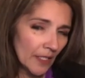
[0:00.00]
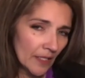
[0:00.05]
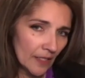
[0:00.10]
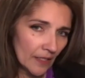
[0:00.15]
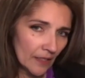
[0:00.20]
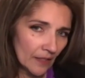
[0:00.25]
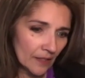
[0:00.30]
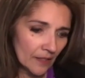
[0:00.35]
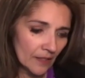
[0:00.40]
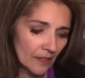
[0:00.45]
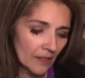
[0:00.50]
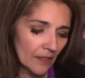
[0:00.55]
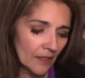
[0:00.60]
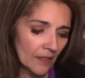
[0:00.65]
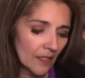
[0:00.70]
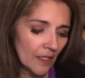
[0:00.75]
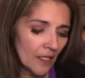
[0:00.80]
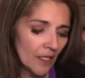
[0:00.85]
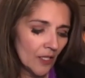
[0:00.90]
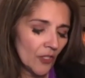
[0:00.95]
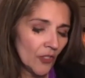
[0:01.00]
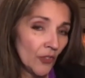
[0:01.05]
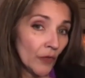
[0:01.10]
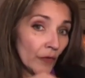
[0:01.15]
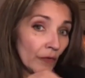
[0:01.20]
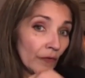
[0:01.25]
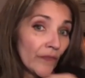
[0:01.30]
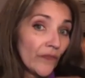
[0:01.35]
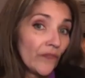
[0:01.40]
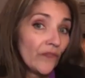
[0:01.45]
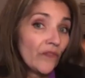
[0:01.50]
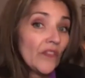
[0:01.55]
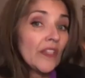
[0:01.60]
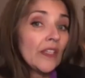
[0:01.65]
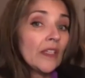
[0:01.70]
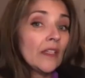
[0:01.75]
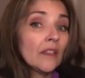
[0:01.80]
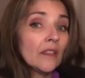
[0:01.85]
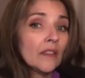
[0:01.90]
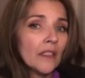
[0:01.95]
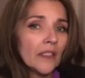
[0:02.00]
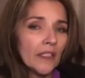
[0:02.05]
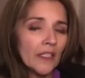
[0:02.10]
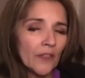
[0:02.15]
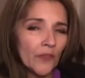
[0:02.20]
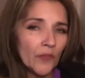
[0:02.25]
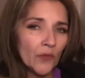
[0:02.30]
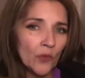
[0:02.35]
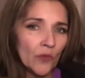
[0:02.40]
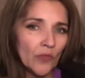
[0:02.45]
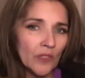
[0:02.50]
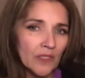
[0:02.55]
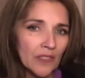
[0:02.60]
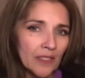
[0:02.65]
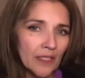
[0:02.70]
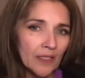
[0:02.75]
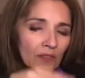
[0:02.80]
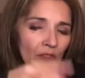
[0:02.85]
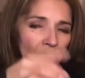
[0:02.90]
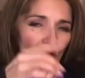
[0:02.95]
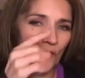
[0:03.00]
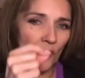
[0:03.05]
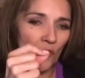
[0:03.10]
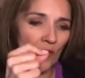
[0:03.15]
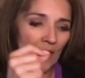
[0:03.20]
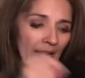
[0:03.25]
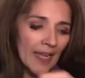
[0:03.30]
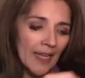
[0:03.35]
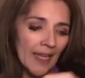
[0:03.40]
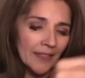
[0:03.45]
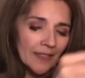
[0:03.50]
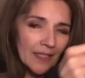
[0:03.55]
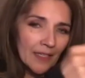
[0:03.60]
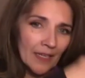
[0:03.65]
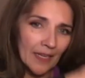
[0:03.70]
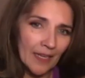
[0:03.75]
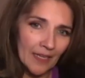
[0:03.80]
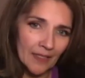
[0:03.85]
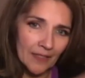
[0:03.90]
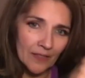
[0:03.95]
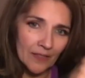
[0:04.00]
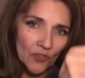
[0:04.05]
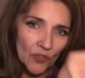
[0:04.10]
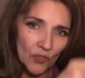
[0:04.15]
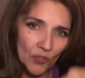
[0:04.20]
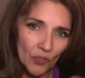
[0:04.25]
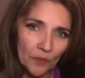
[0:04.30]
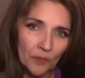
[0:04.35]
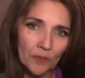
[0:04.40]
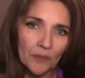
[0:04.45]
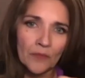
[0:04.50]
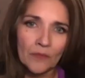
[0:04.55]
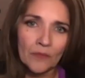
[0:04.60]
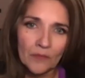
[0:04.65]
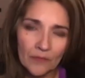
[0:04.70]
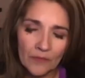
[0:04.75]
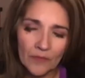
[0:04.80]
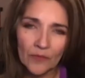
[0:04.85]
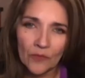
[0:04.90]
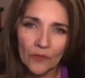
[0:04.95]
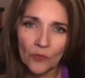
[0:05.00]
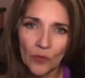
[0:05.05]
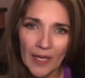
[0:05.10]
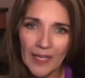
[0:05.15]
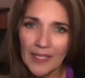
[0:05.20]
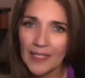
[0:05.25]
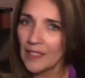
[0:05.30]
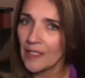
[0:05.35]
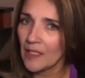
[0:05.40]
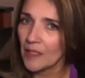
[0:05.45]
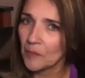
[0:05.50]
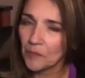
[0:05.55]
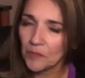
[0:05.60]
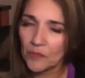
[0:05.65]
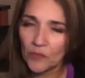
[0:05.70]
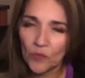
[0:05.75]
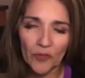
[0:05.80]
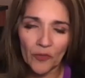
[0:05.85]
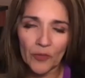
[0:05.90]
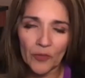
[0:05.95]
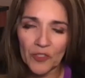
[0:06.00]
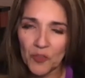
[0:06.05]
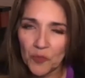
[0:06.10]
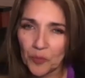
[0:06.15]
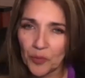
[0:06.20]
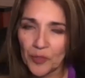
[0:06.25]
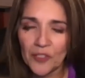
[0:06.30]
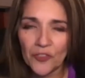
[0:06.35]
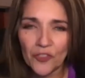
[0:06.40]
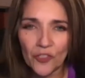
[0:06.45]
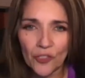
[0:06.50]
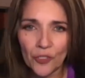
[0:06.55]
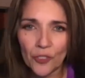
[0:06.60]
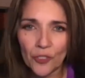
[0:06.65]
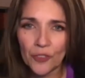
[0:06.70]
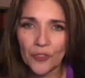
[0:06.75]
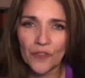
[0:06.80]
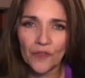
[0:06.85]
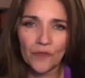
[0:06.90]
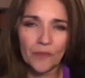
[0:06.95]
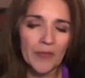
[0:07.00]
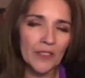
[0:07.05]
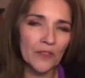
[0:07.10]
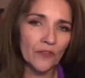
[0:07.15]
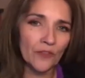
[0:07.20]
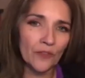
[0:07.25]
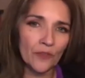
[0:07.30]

it. You're feeling it through the sense of your hand and as you're writing, and whether it's print or cursive makes no